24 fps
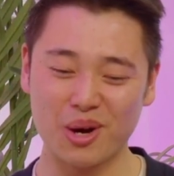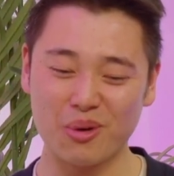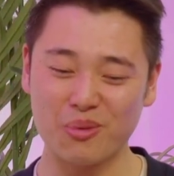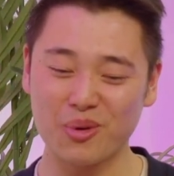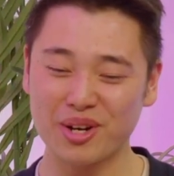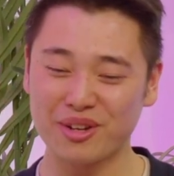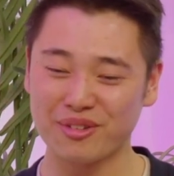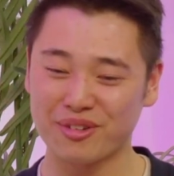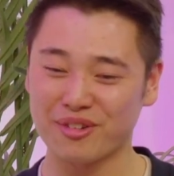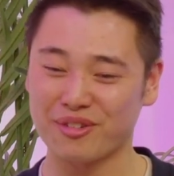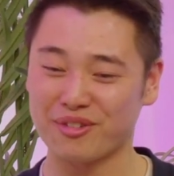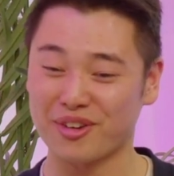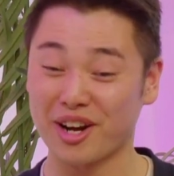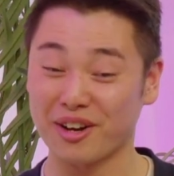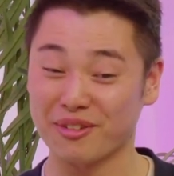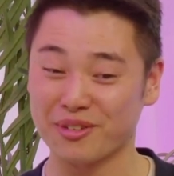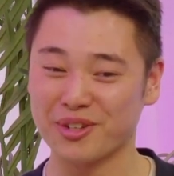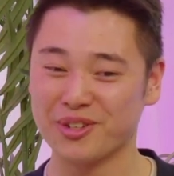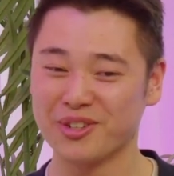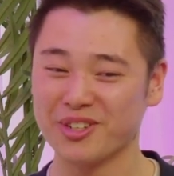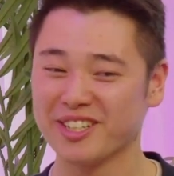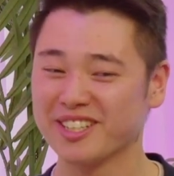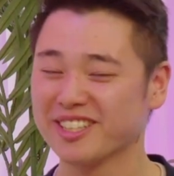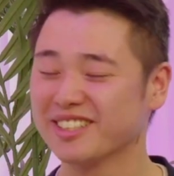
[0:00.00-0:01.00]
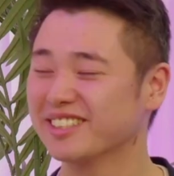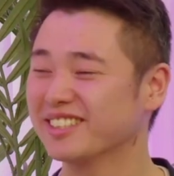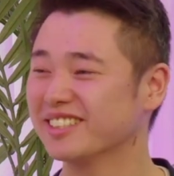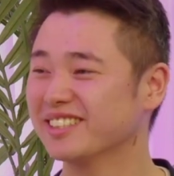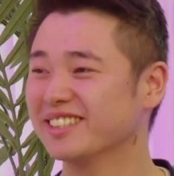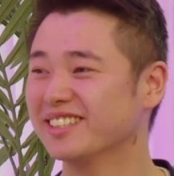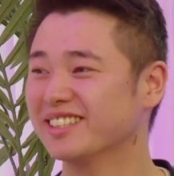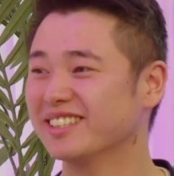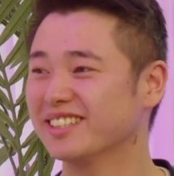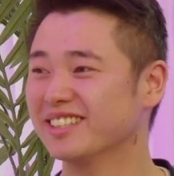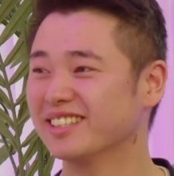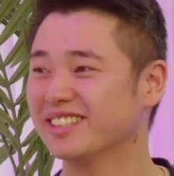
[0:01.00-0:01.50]
won it for 500.
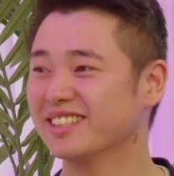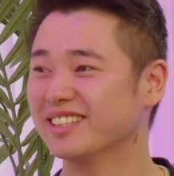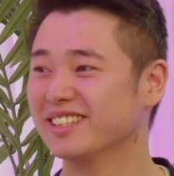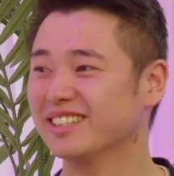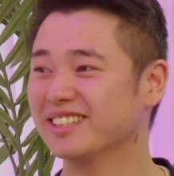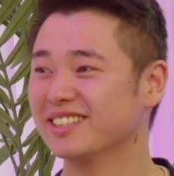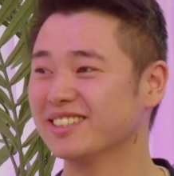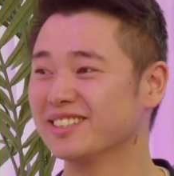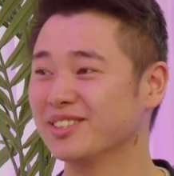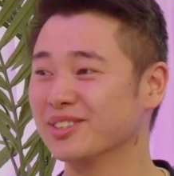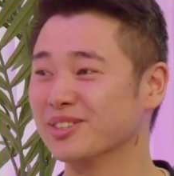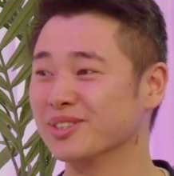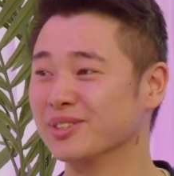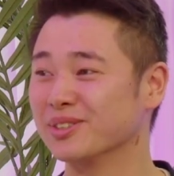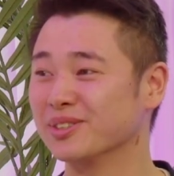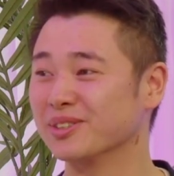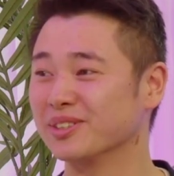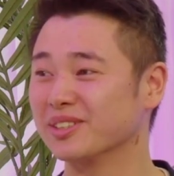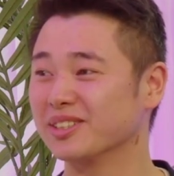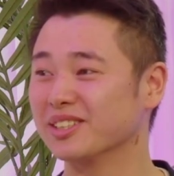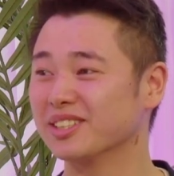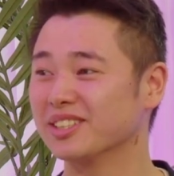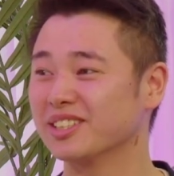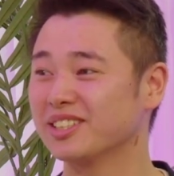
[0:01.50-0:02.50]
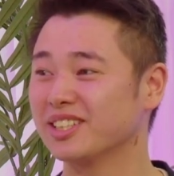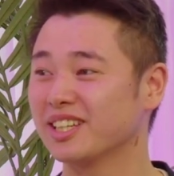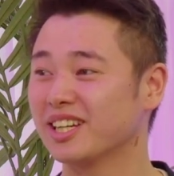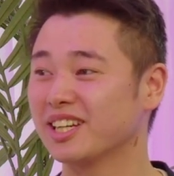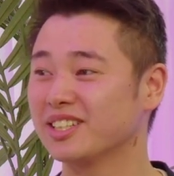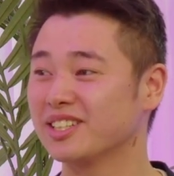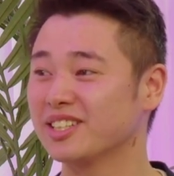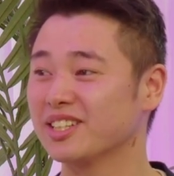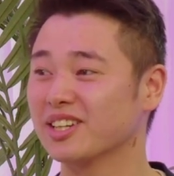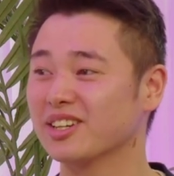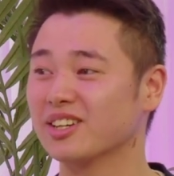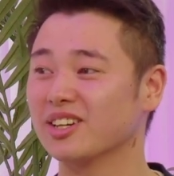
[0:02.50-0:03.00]
So she
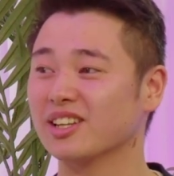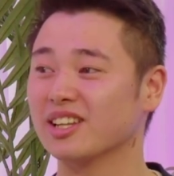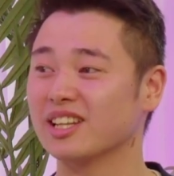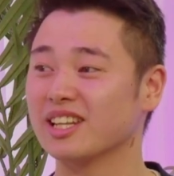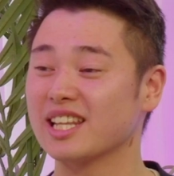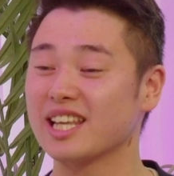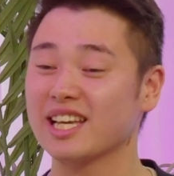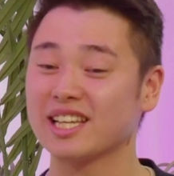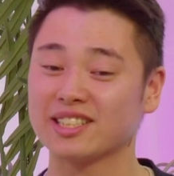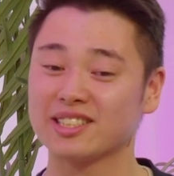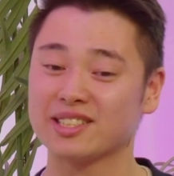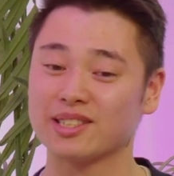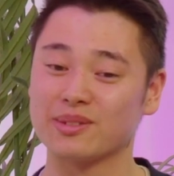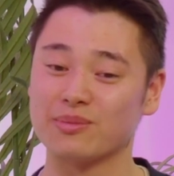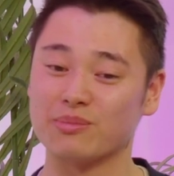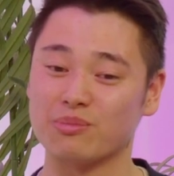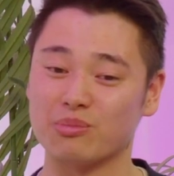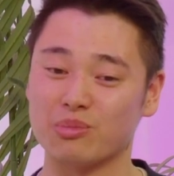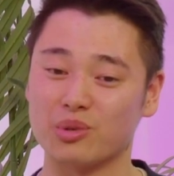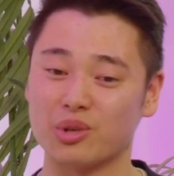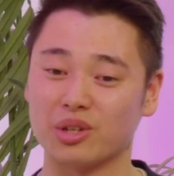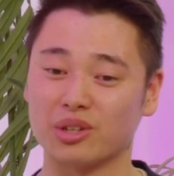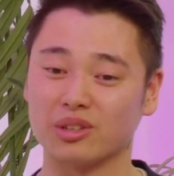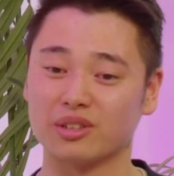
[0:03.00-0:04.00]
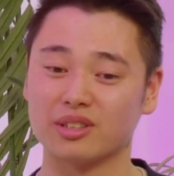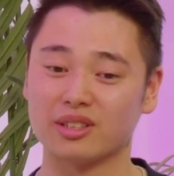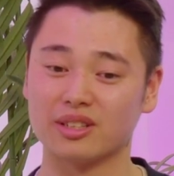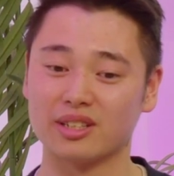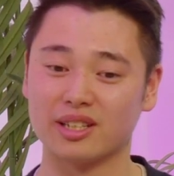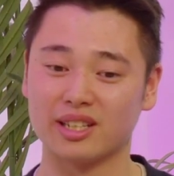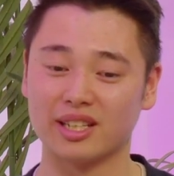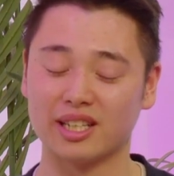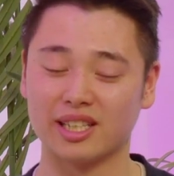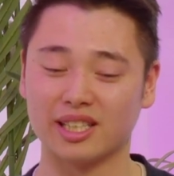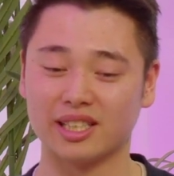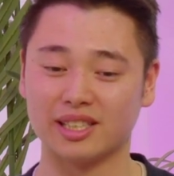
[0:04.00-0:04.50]
actually got less than what
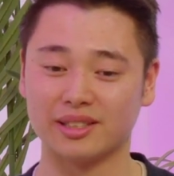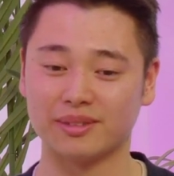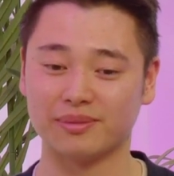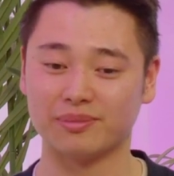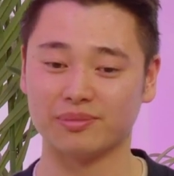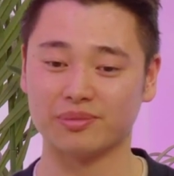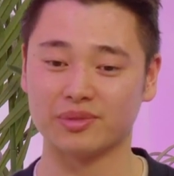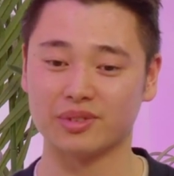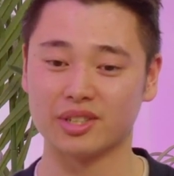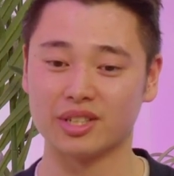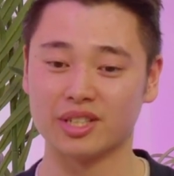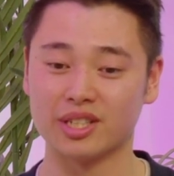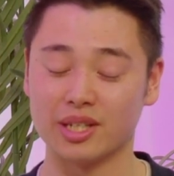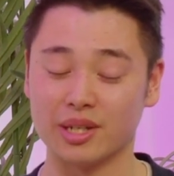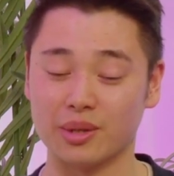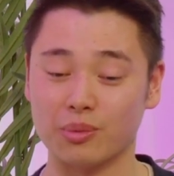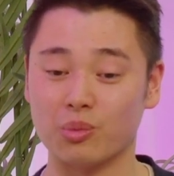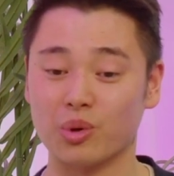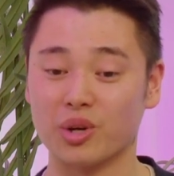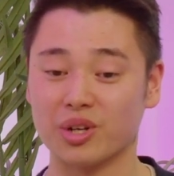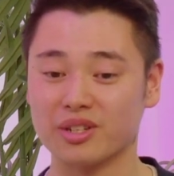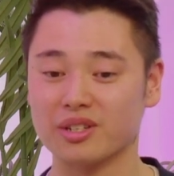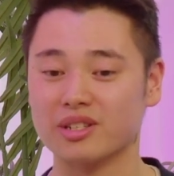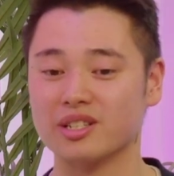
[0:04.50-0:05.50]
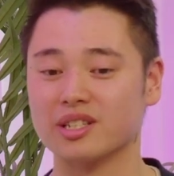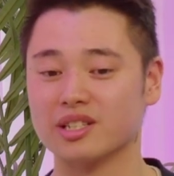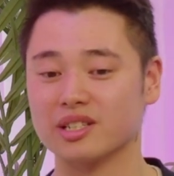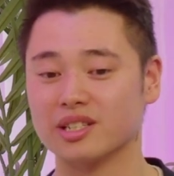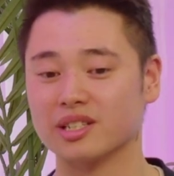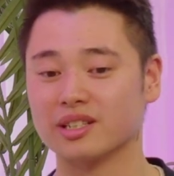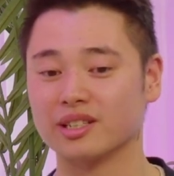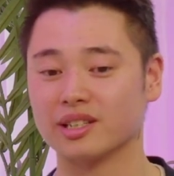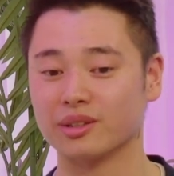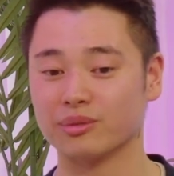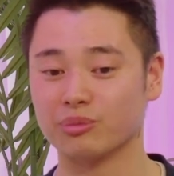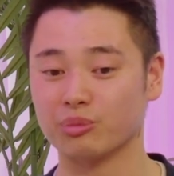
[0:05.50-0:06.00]
she
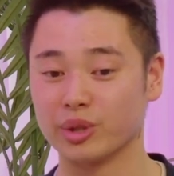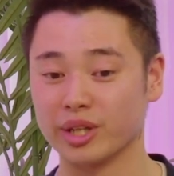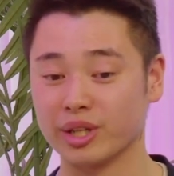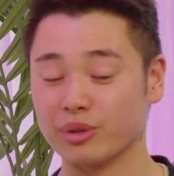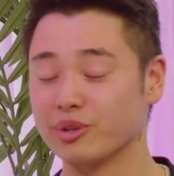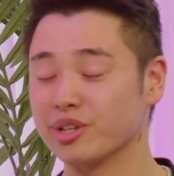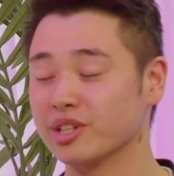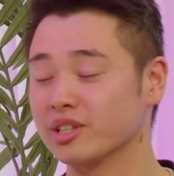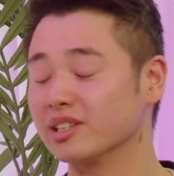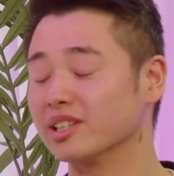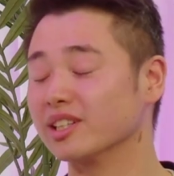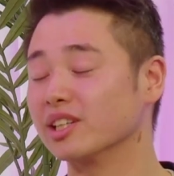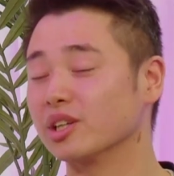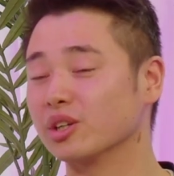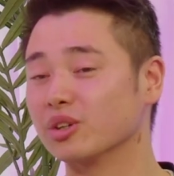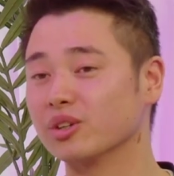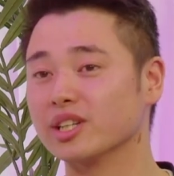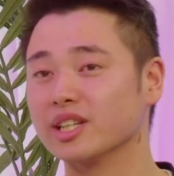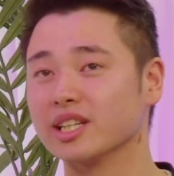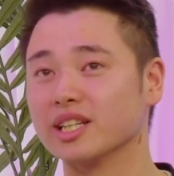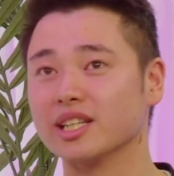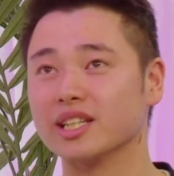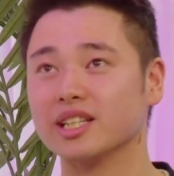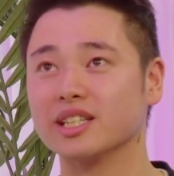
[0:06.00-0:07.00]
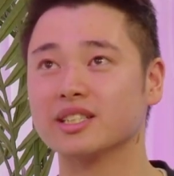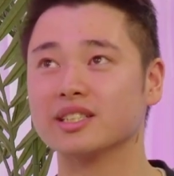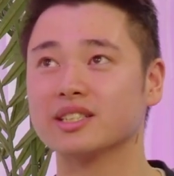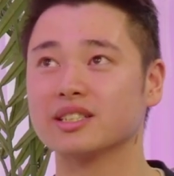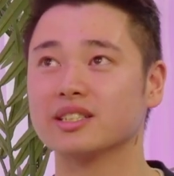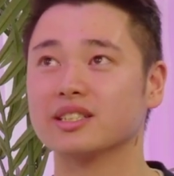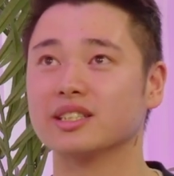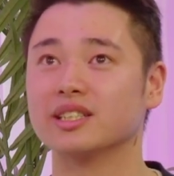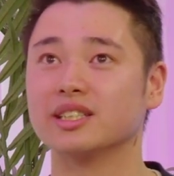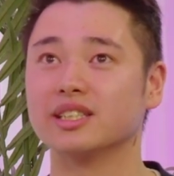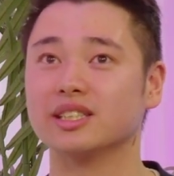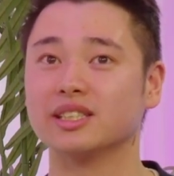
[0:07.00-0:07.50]
wanted, and we originally agreed.
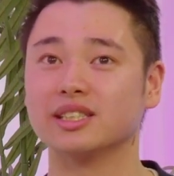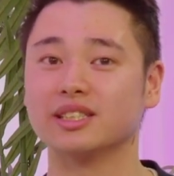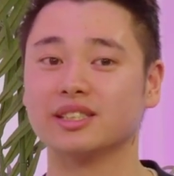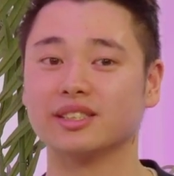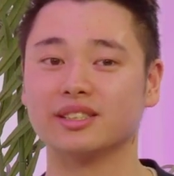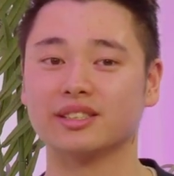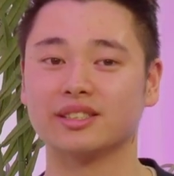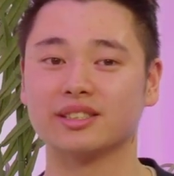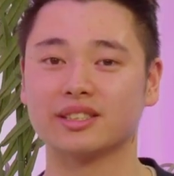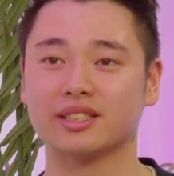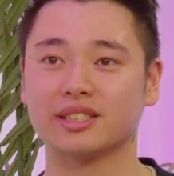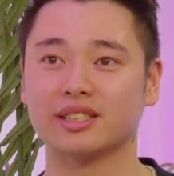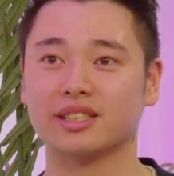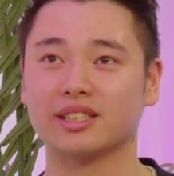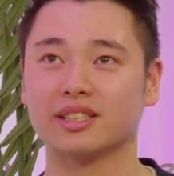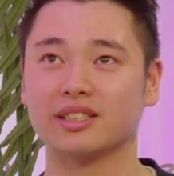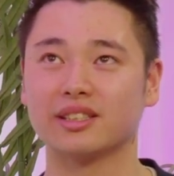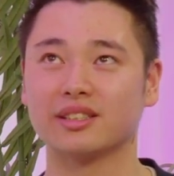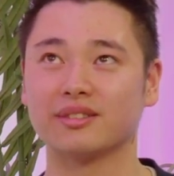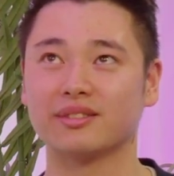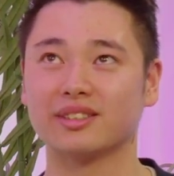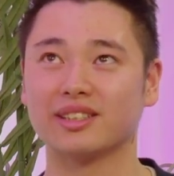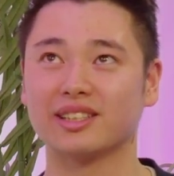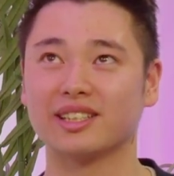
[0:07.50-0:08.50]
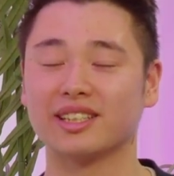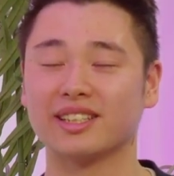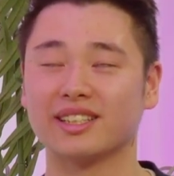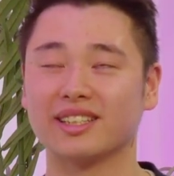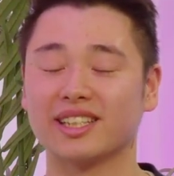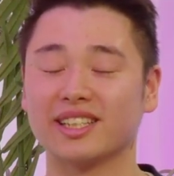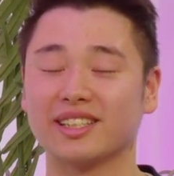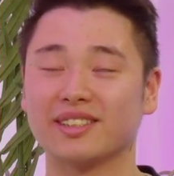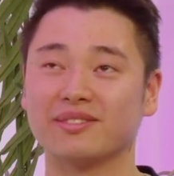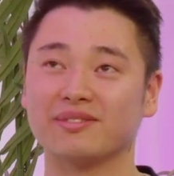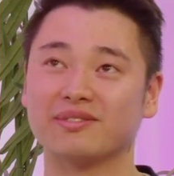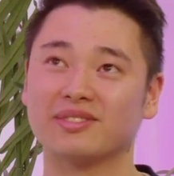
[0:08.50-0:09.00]
And
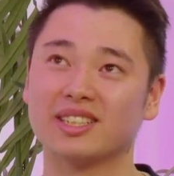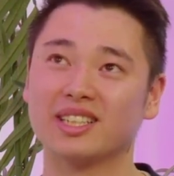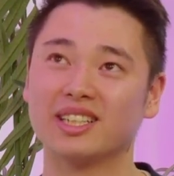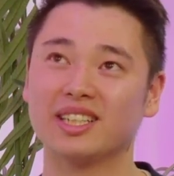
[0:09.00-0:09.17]
then